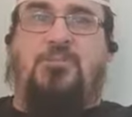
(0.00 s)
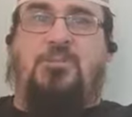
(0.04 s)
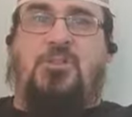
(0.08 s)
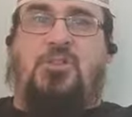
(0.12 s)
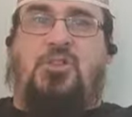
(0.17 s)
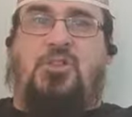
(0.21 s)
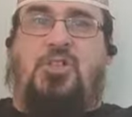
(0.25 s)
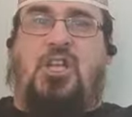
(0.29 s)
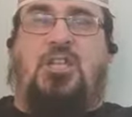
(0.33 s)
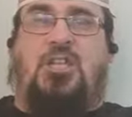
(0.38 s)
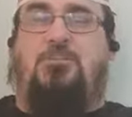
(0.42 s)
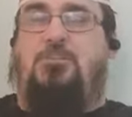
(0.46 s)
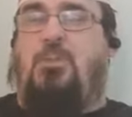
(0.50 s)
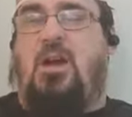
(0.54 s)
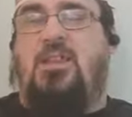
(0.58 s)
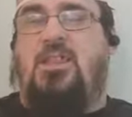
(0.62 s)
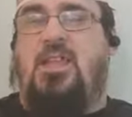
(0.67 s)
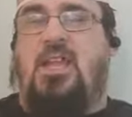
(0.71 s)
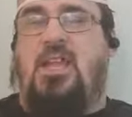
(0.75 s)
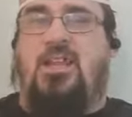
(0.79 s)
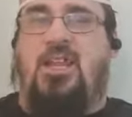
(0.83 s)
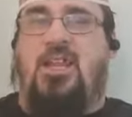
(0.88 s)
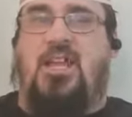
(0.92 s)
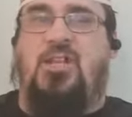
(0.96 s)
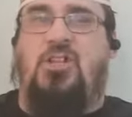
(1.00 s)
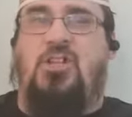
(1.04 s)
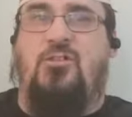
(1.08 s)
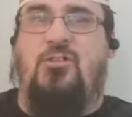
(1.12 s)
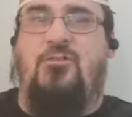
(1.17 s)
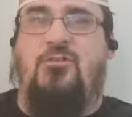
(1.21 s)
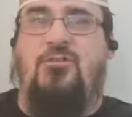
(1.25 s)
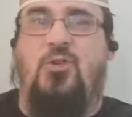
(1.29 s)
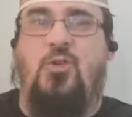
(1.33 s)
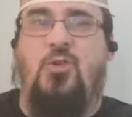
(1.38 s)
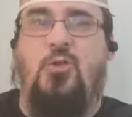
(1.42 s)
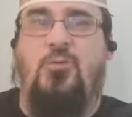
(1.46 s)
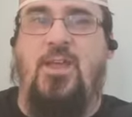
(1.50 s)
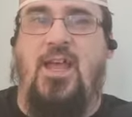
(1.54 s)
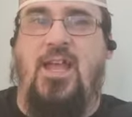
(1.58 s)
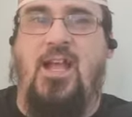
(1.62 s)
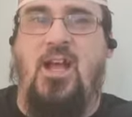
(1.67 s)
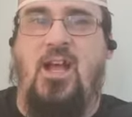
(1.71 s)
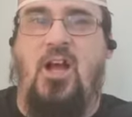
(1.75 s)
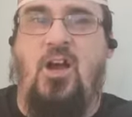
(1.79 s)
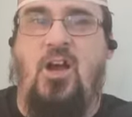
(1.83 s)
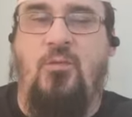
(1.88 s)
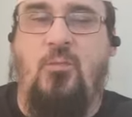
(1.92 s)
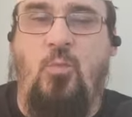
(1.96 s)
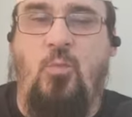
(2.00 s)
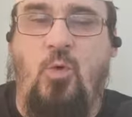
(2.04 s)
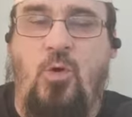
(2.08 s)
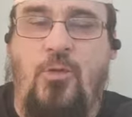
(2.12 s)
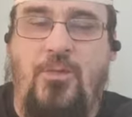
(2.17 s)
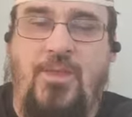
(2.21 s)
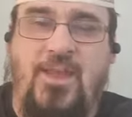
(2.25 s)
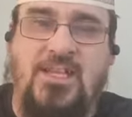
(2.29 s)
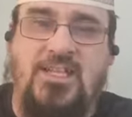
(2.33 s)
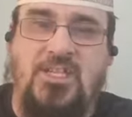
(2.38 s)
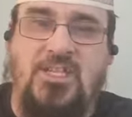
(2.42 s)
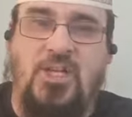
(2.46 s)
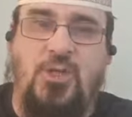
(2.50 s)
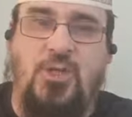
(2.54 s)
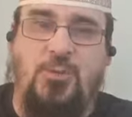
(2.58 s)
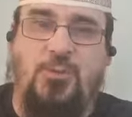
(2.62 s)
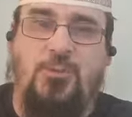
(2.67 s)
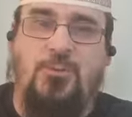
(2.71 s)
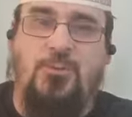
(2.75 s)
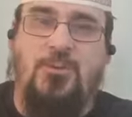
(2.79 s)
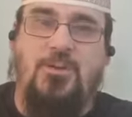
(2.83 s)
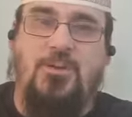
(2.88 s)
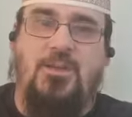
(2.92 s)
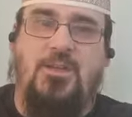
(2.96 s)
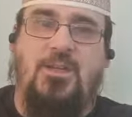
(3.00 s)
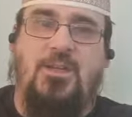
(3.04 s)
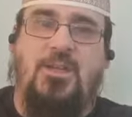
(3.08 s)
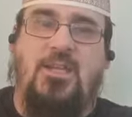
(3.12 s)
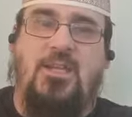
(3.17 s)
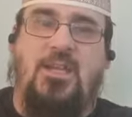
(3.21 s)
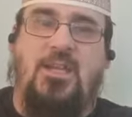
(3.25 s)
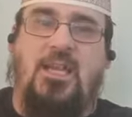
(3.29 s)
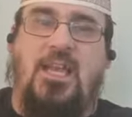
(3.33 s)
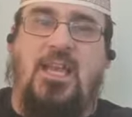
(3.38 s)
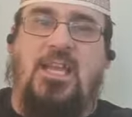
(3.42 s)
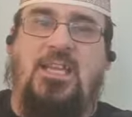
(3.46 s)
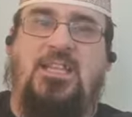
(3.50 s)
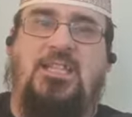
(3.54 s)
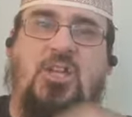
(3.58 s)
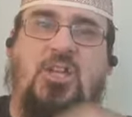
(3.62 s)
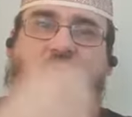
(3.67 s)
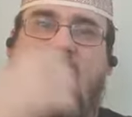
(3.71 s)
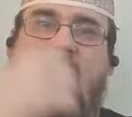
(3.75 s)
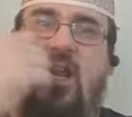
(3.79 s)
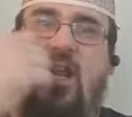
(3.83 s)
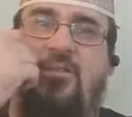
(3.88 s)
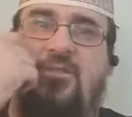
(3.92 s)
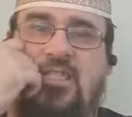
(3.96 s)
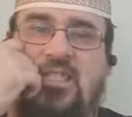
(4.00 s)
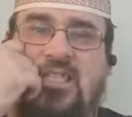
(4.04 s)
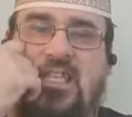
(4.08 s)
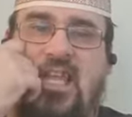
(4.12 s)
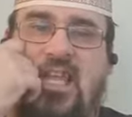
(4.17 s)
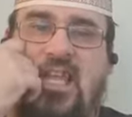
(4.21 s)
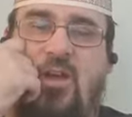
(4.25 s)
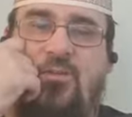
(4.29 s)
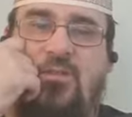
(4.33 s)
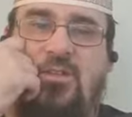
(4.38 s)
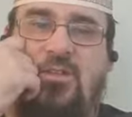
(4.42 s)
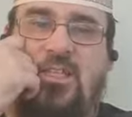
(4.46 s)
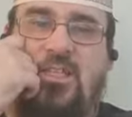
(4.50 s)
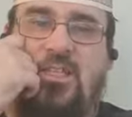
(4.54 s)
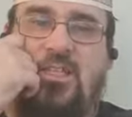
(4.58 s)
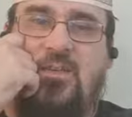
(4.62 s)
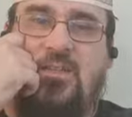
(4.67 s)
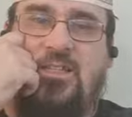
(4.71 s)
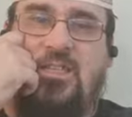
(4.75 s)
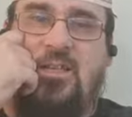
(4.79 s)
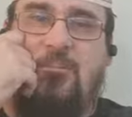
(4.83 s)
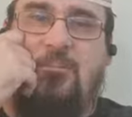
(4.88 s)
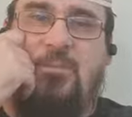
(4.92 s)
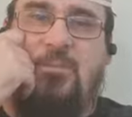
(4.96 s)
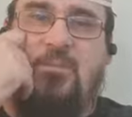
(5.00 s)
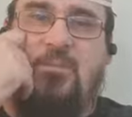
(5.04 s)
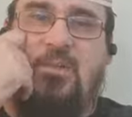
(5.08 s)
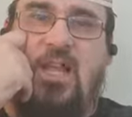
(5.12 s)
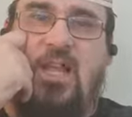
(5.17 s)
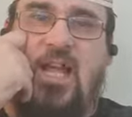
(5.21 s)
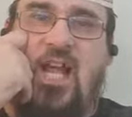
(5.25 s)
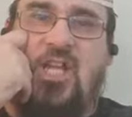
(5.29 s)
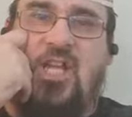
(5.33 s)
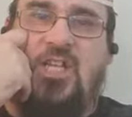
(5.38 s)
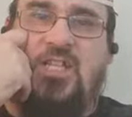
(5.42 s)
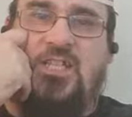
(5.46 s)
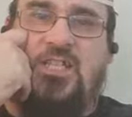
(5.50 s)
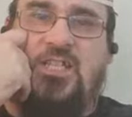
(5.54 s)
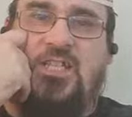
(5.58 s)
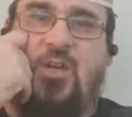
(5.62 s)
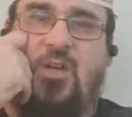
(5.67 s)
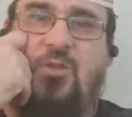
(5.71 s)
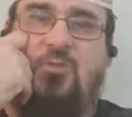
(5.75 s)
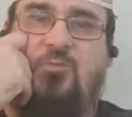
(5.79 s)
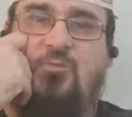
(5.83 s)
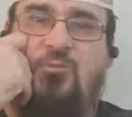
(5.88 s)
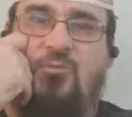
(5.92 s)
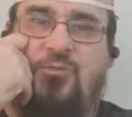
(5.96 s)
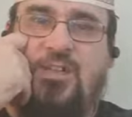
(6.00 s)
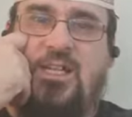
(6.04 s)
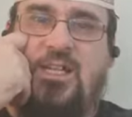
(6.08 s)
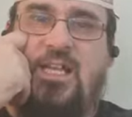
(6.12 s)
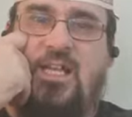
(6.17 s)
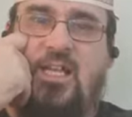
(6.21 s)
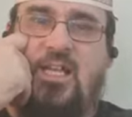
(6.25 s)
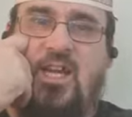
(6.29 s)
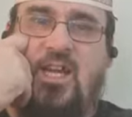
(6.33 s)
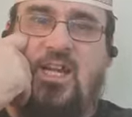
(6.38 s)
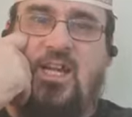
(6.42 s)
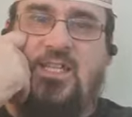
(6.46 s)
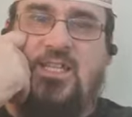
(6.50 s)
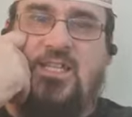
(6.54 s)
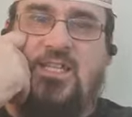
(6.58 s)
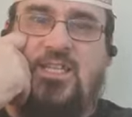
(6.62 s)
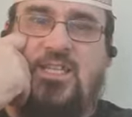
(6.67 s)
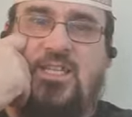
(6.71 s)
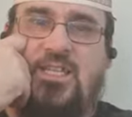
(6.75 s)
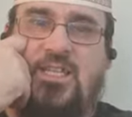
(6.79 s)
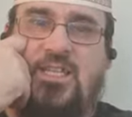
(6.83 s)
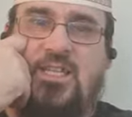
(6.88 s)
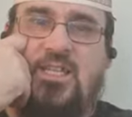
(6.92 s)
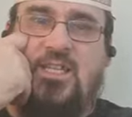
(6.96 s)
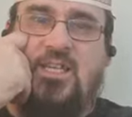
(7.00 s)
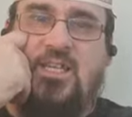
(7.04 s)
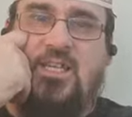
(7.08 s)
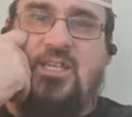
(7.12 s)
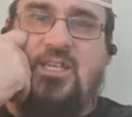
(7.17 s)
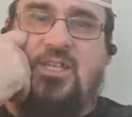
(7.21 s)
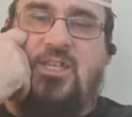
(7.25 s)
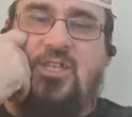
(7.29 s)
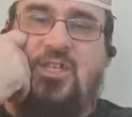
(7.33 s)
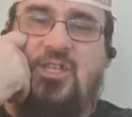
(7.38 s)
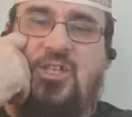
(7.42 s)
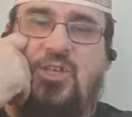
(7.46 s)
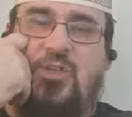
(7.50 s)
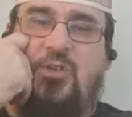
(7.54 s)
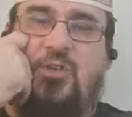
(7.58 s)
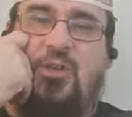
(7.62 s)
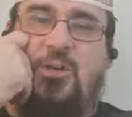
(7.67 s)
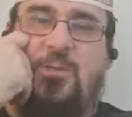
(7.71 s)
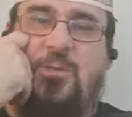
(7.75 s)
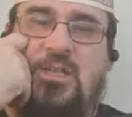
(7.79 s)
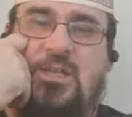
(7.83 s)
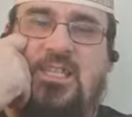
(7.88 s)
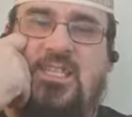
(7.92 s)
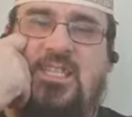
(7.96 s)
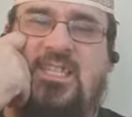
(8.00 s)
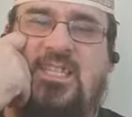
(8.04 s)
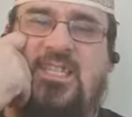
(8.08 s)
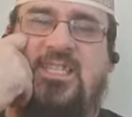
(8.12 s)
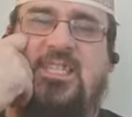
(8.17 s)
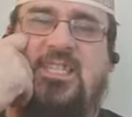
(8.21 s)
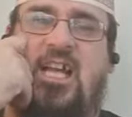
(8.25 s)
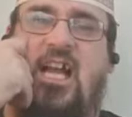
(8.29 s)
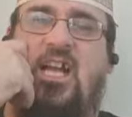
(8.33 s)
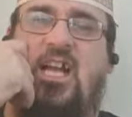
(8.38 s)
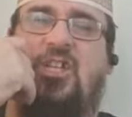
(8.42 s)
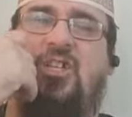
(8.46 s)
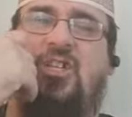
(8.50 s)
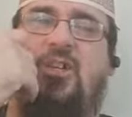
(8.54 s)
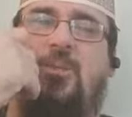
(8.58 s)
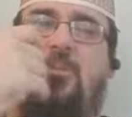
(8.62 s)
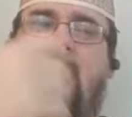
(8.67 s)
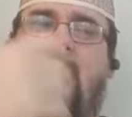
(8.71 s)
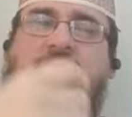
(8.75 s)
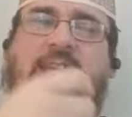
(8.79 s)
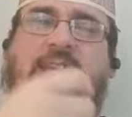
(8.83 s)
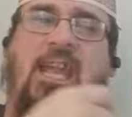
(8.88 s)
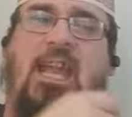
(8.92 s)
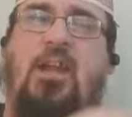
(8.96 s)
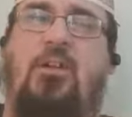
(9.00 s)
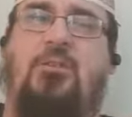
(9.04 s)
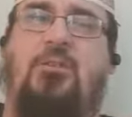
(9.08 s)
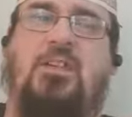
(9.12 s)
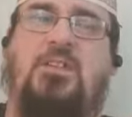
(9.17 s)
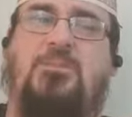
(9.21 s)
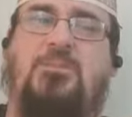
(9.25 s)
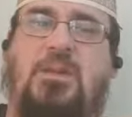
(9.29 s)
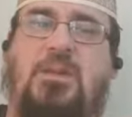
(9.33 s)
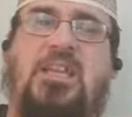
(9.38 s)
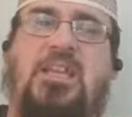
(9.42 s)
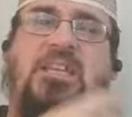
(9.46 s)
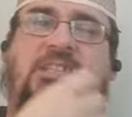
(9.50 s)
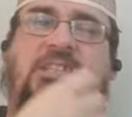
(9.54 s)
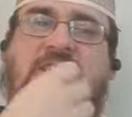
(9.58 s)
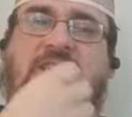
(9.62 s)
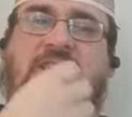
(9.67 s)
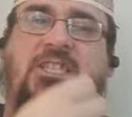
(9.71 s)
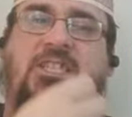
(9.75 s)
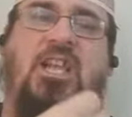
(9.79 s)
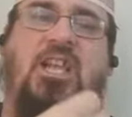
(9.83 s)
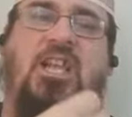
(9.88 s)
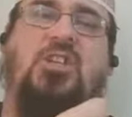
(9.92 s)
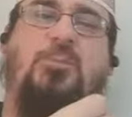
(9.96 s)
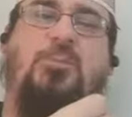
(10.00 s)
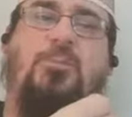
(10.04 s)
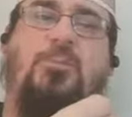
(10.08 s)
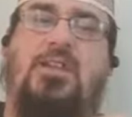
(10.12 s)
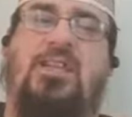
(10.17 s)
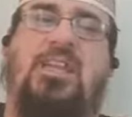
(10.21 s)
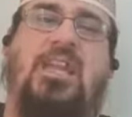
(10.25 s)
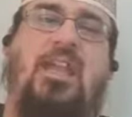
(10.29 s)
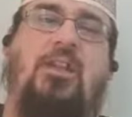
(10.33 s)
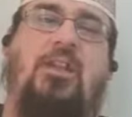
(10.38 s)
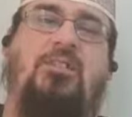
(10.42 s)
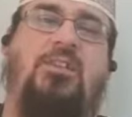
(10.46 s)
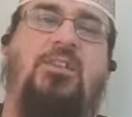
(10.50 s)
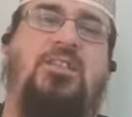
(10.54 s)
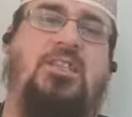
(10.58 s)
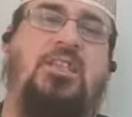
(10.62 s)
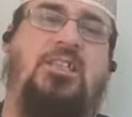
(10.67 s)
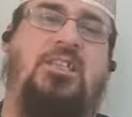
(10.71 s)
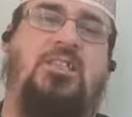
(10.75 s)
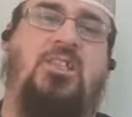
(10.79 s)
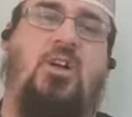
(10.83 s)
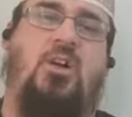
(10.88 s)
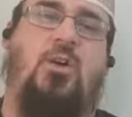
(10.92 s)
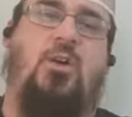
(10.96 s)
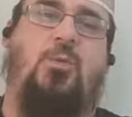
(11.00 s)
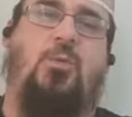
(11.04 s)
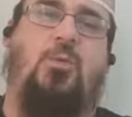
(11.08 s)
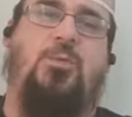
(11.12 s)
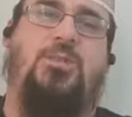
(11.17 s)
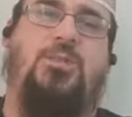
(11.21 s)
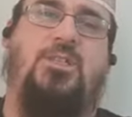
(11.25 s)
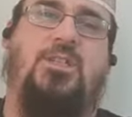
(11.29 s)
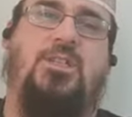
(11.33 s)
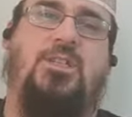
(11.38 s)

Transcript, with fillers: just by their nature of who they are and what they do. It's kind of astounding that some people actually don't realize that Europe is such a precarious peace is such a precarious thing to hold.